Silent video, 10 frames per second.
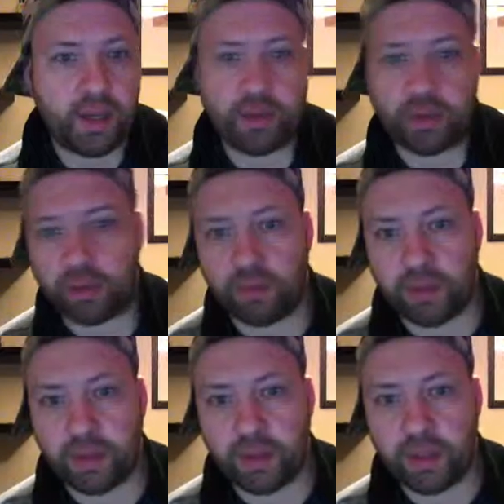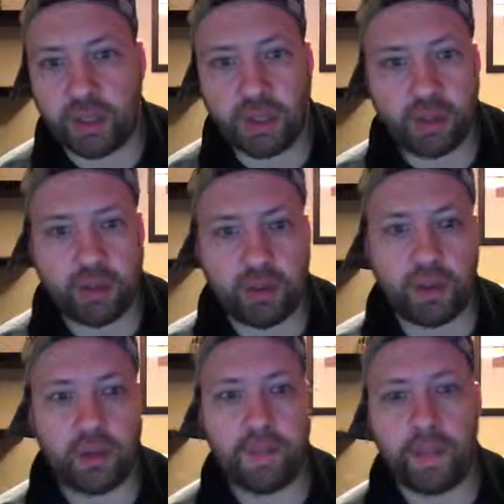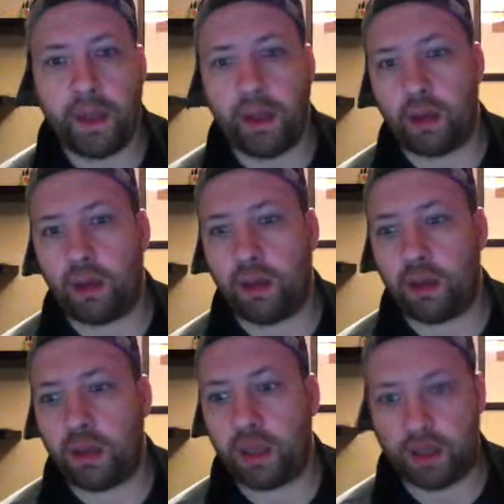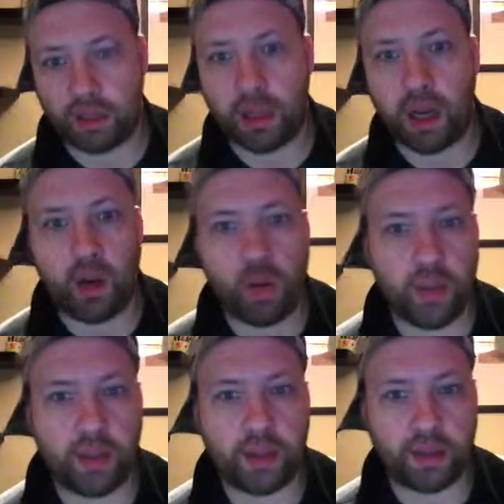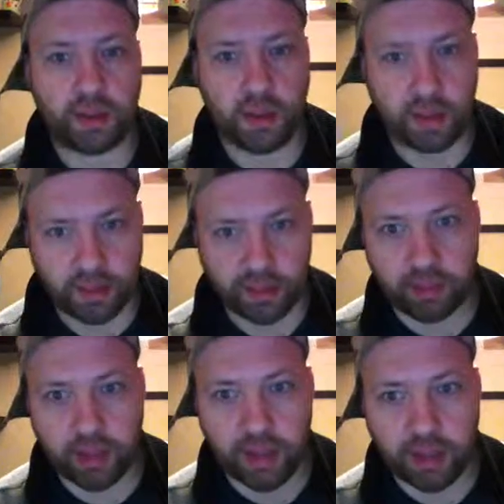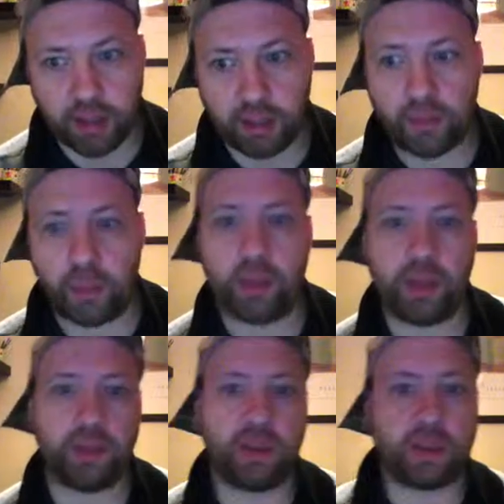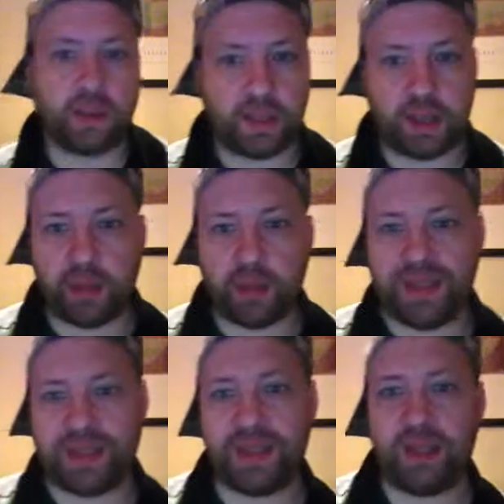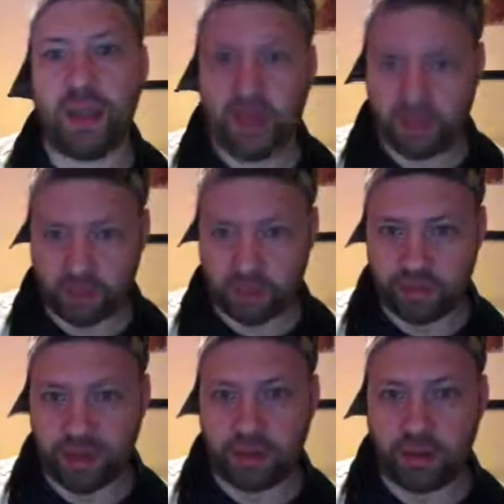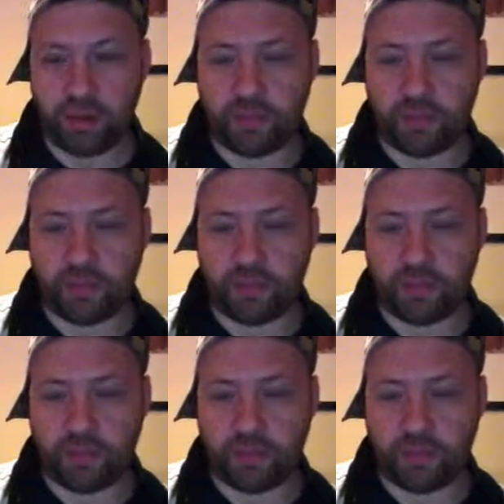And now we could start screening, we could start set up this scene. So thank you for watching, have a nice day.